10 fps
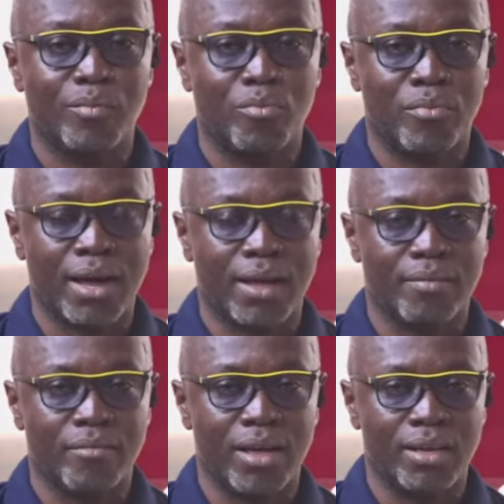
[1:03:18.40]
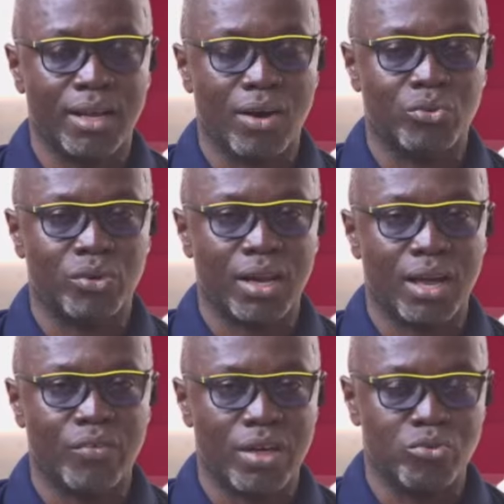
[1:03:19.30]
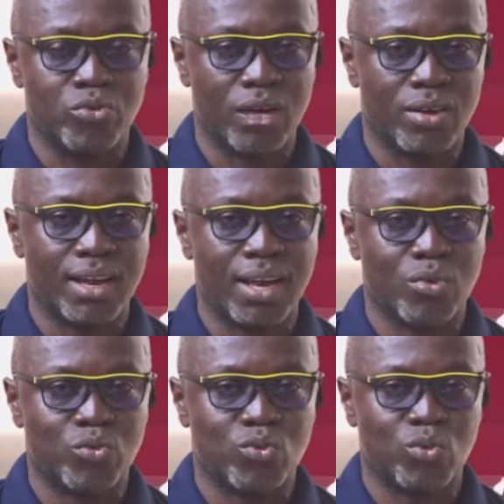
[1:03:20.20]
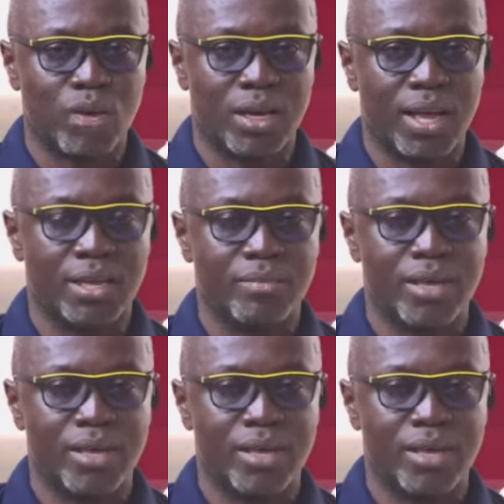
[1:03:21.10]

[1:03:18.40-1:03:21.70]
Umra, my any now, Chidan, a fair Bussiano, and now so a diet